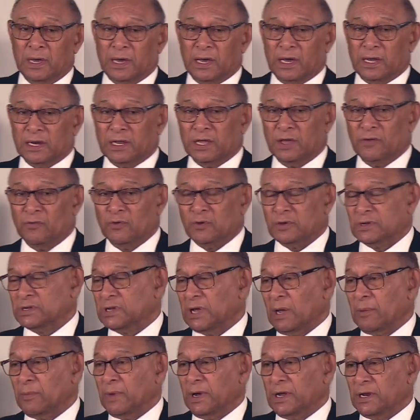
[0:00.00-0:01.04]
and give you
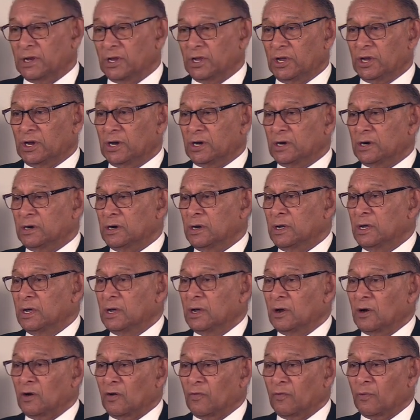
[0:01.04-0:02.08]
some idea
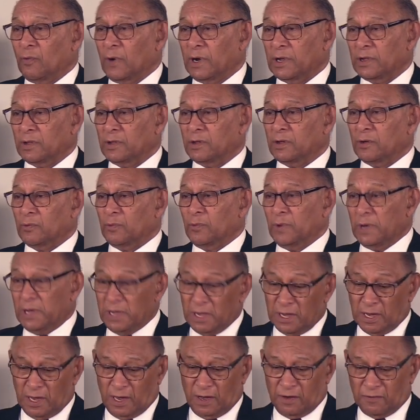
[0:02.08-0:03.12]
of what
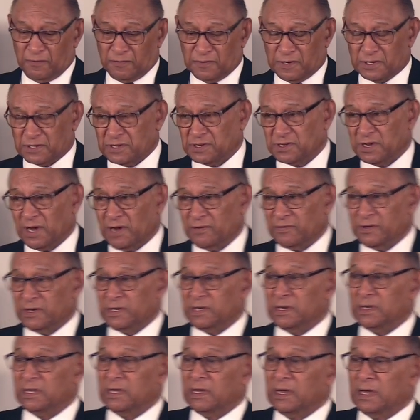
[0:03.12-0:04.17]
we have
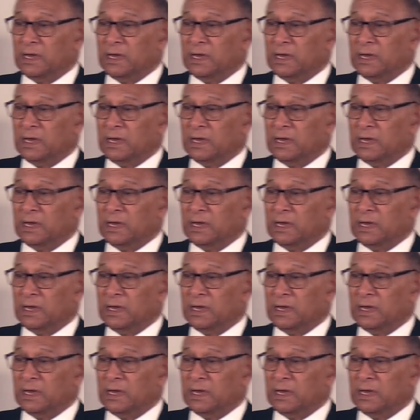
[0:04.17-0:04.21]
discovered